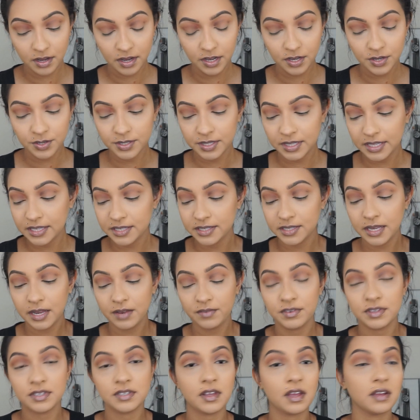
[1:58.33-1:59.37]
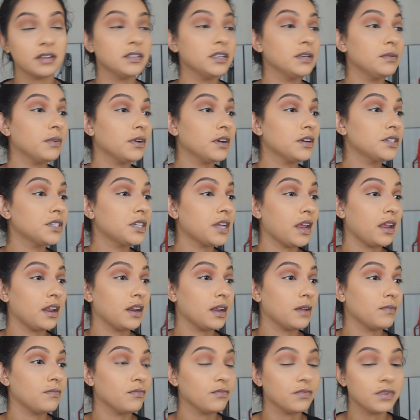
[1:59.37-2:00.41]
using the same Vasanti brush, and
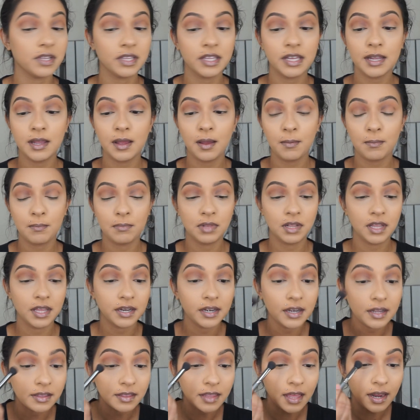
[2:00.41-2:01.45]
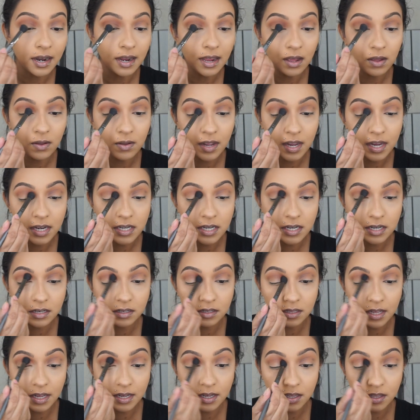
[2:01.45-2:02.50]
I'm really blending that out. I
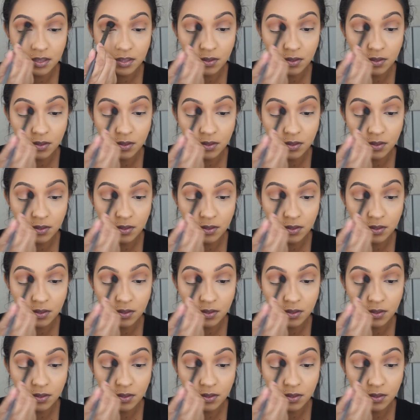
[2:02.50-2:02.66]
didn't like